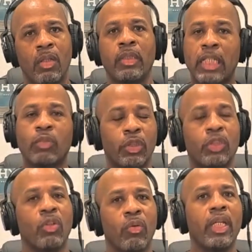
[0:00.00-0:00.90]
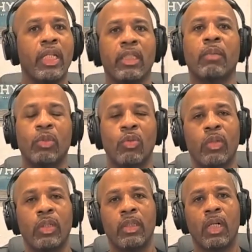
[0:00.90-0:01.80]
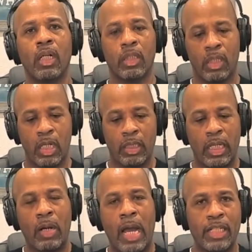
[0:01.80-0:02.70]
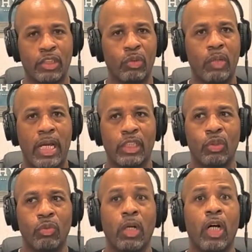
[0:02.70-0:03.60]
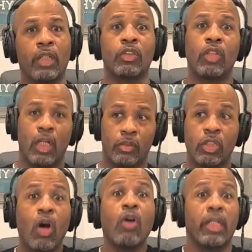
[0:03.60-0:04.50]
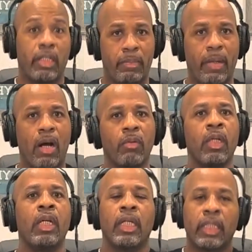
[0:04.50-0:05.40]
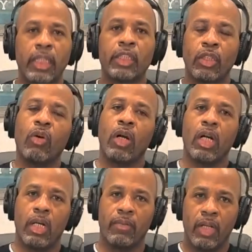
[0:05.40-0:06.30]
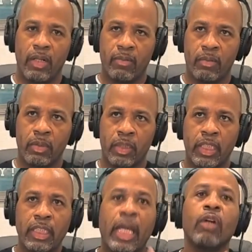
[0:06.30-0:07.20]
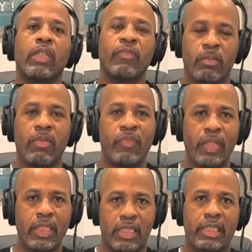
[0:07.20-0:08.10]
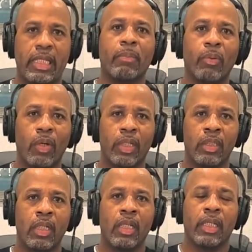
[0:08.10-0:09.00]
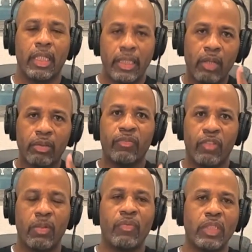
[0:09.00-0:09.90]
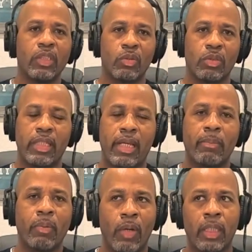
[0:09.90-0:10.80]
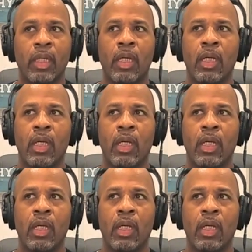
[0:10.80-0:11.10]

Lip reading: that's what you're going to end up doing as you are talking about getting healthy from a fitness standpoint, getting healthy from a physical standpoint.